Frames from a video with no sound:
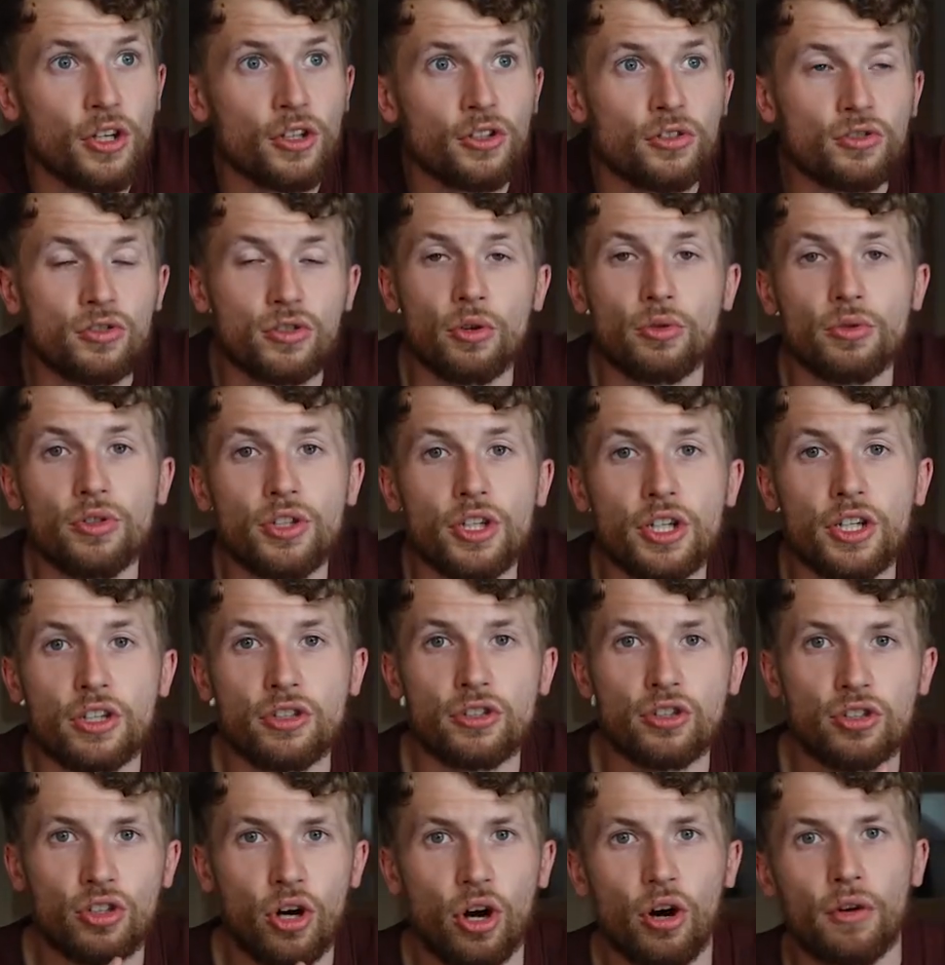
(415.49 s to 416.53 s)
So you can
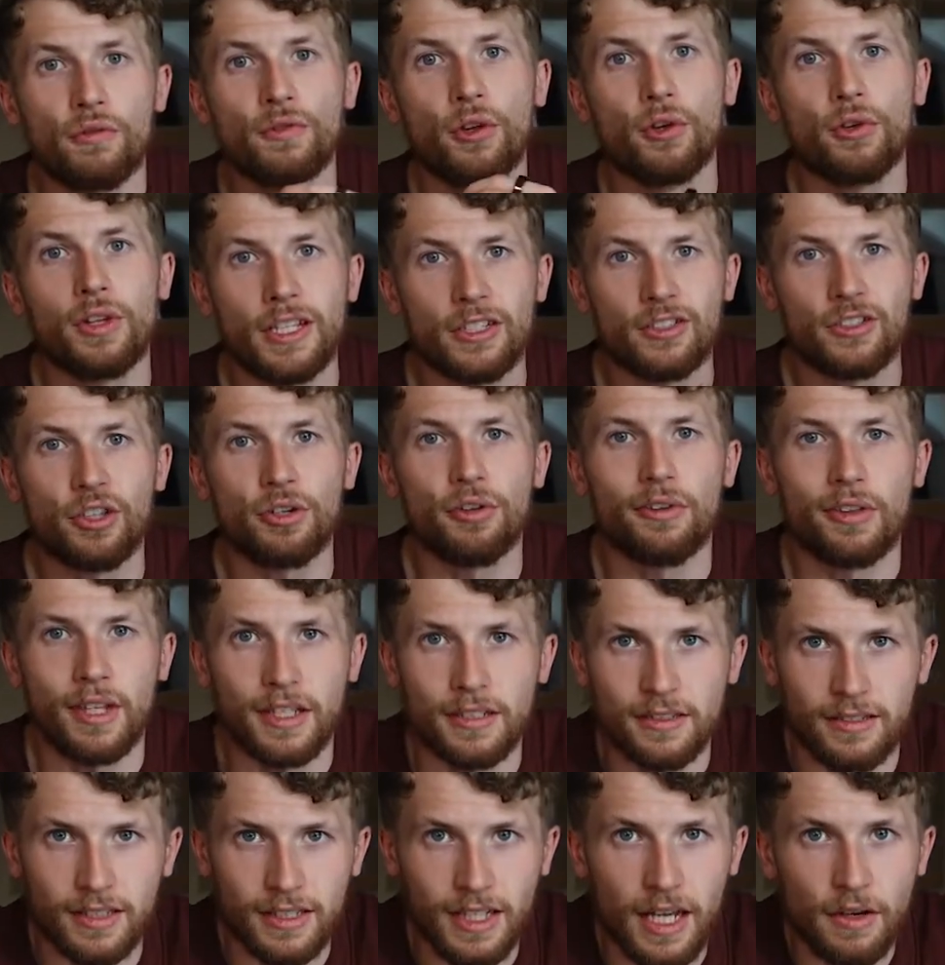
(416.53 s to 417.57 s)
sort of do these two
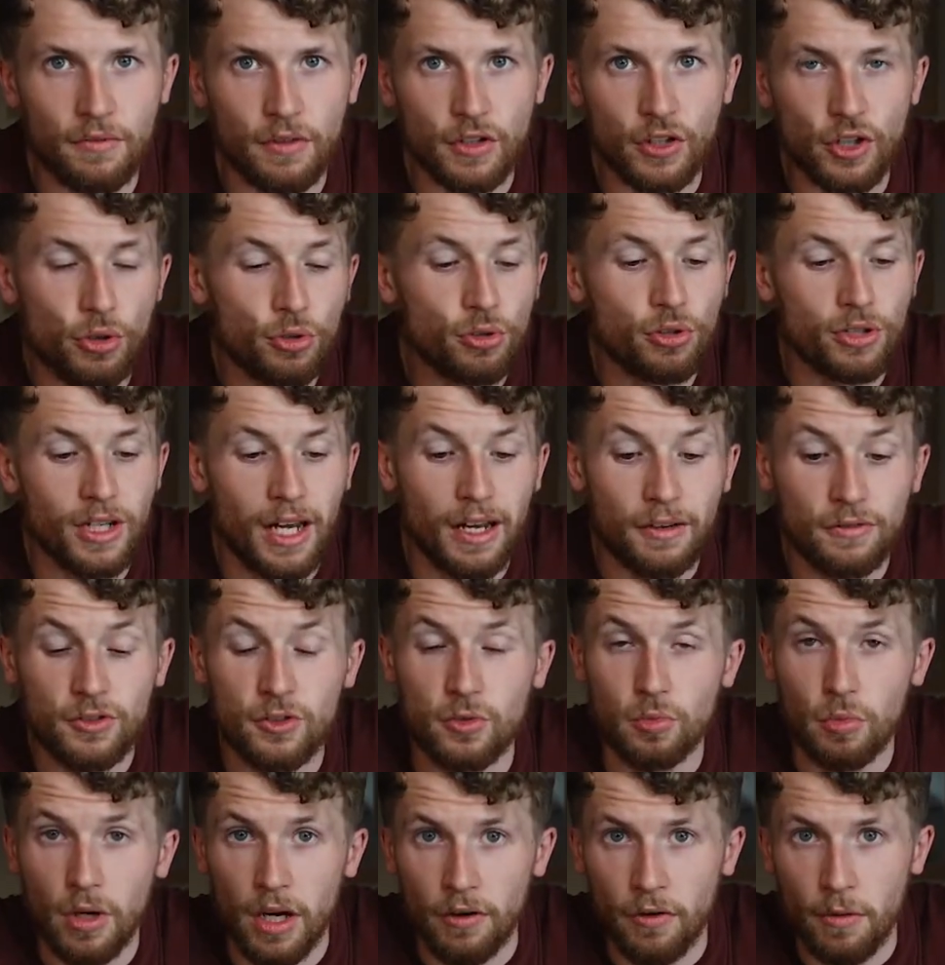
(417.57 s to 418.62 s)
things together. You could have
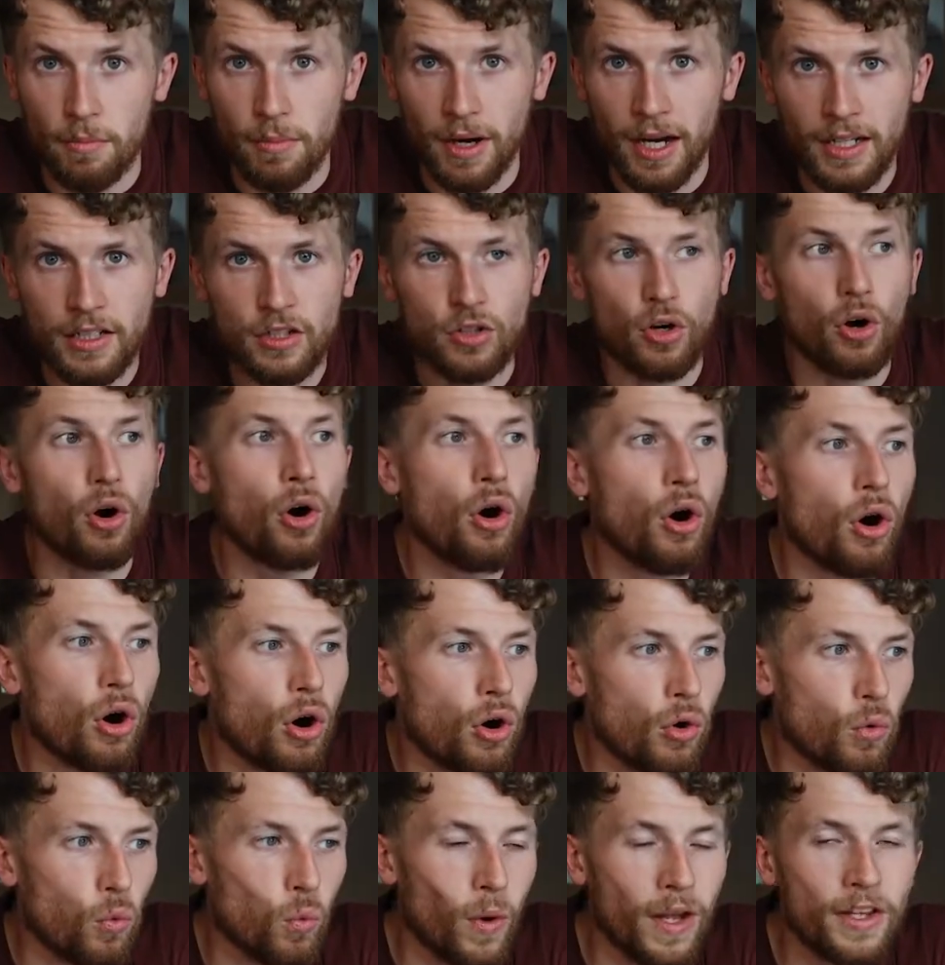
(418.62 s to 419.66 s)
somewhere in mind,
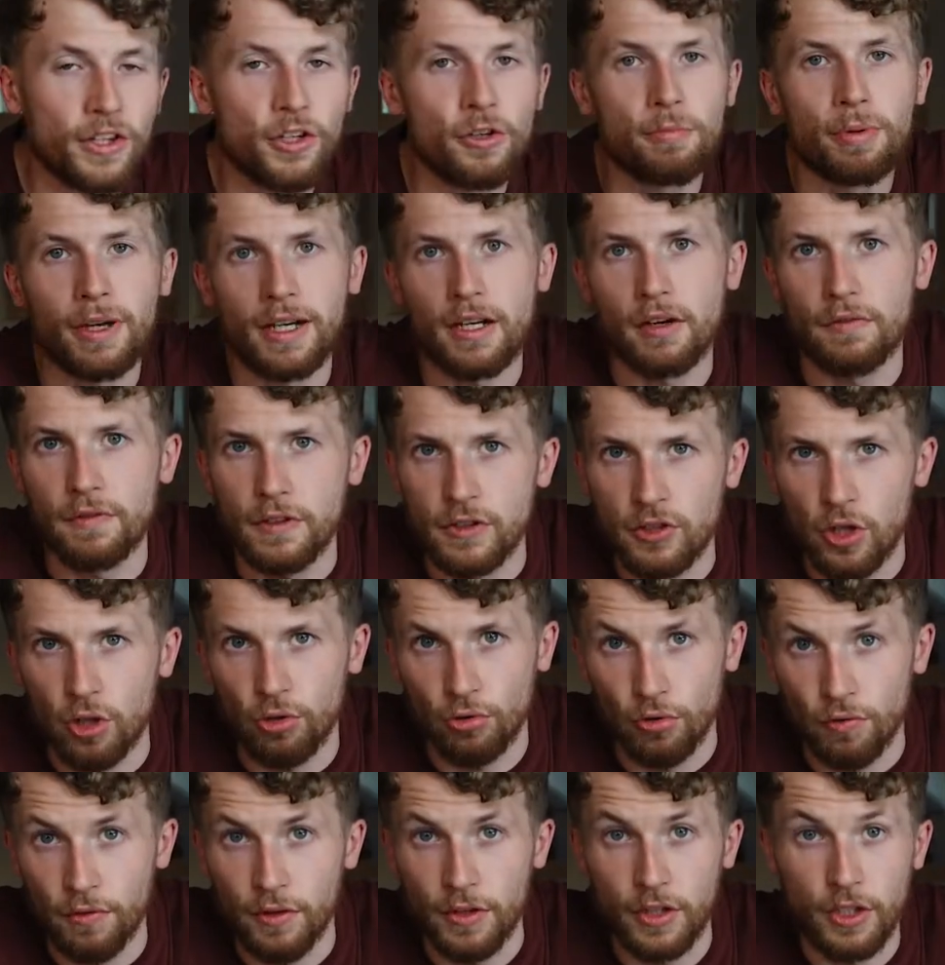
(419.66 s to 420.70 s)
or when you pick a
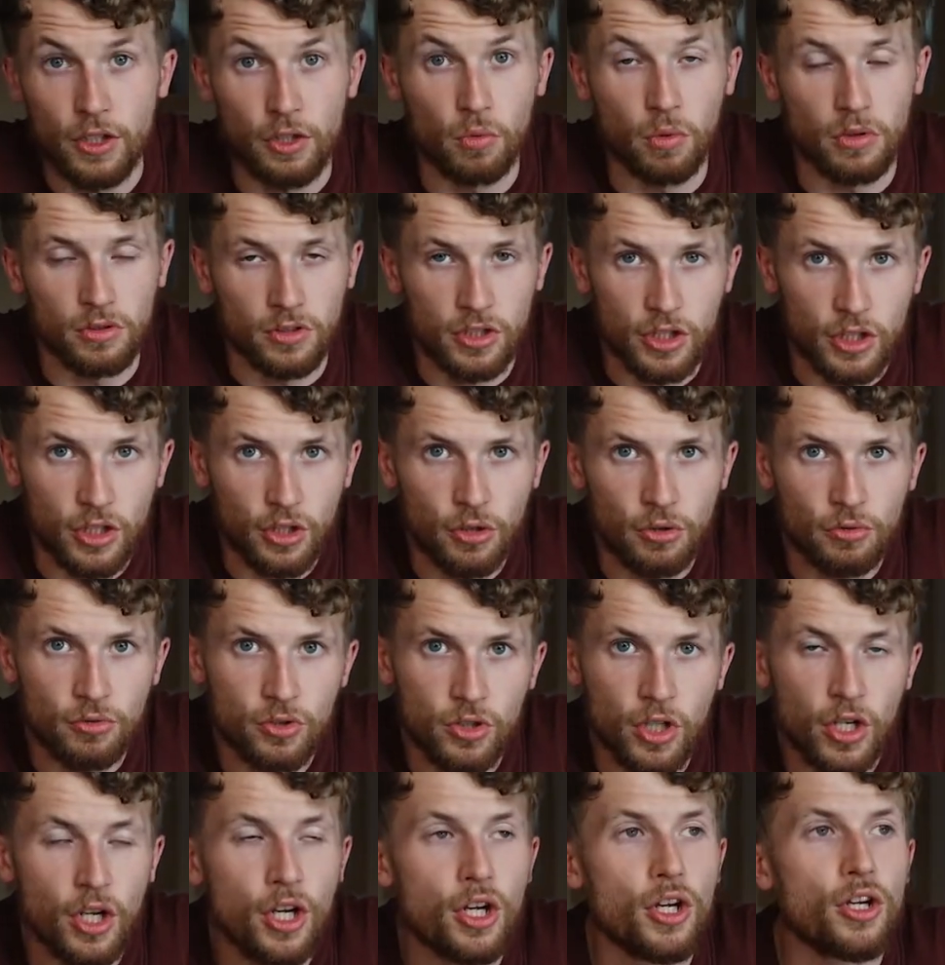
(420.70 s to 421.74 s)
photographer that you want to use,
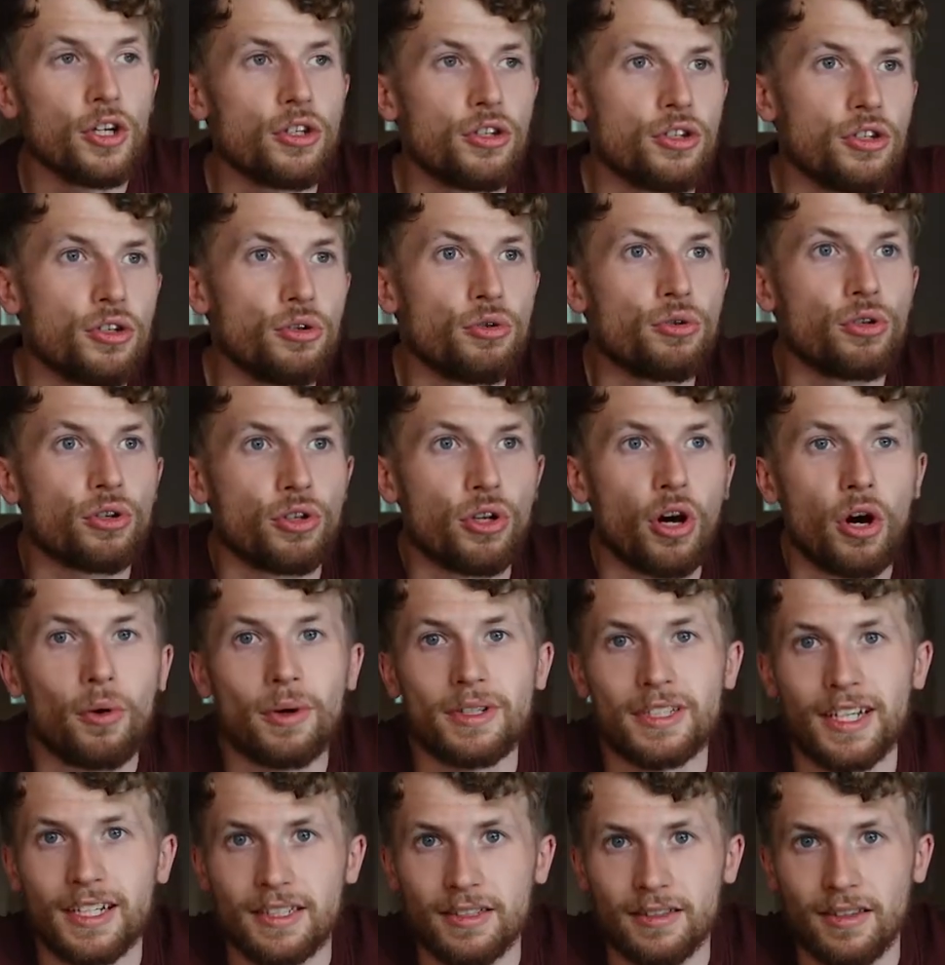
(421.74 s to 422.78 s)
you could
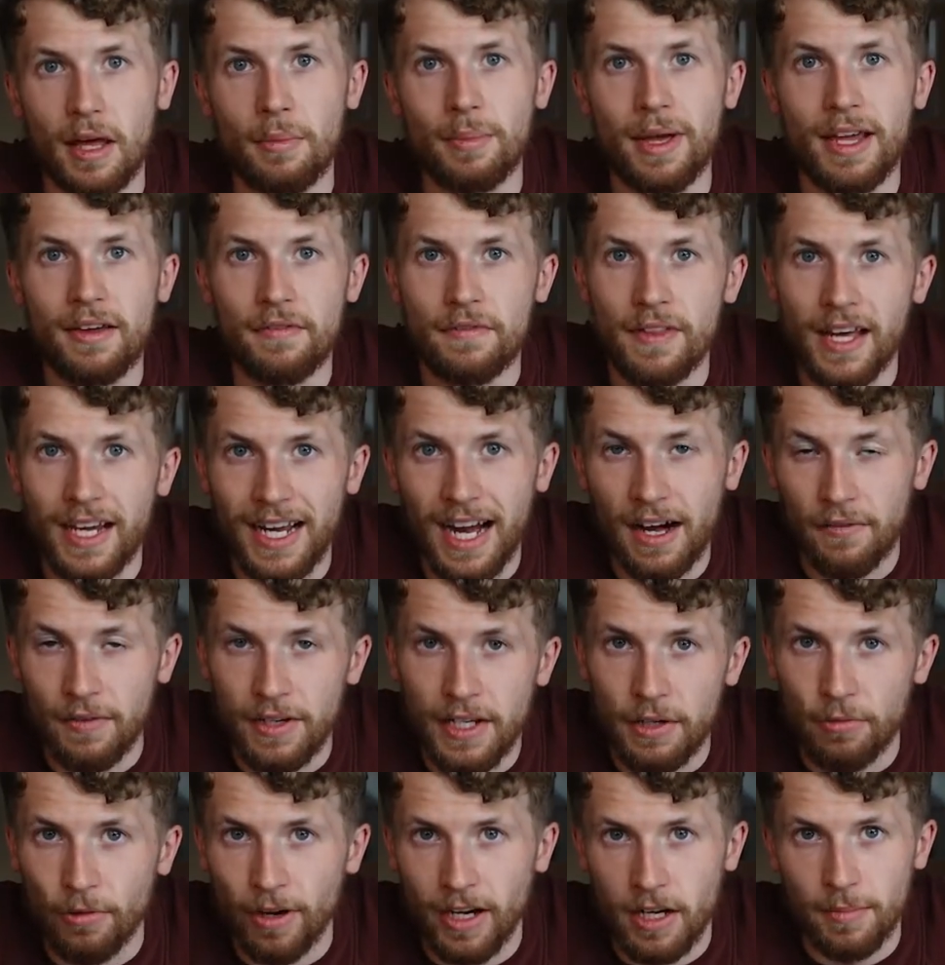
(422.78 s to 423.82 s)
always ask them if they have
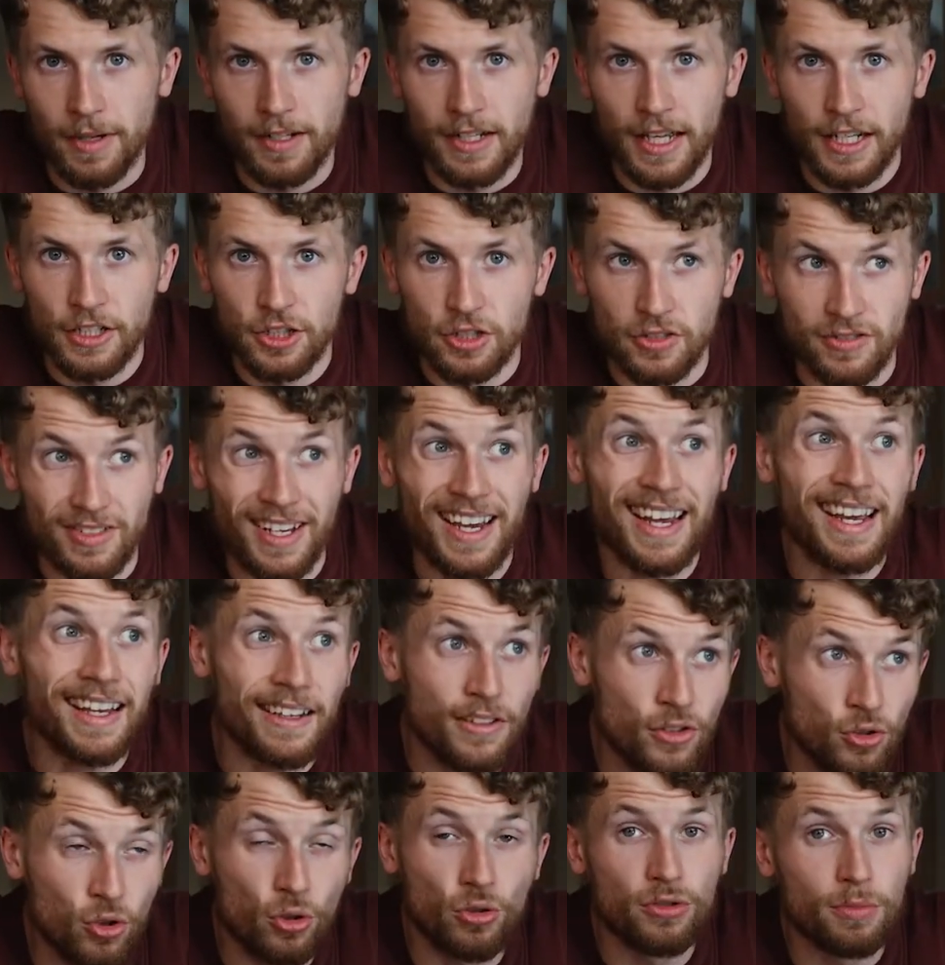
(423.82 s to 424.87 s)
any recommendations.
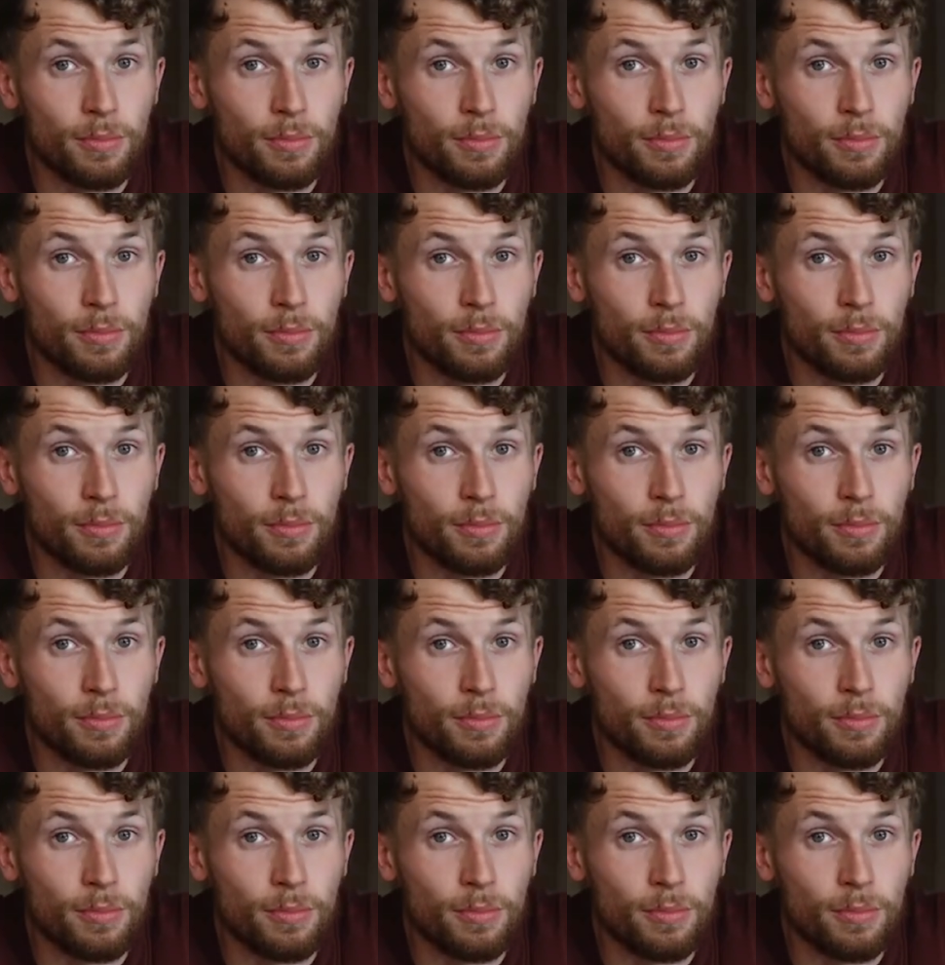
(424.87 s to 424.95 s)
It does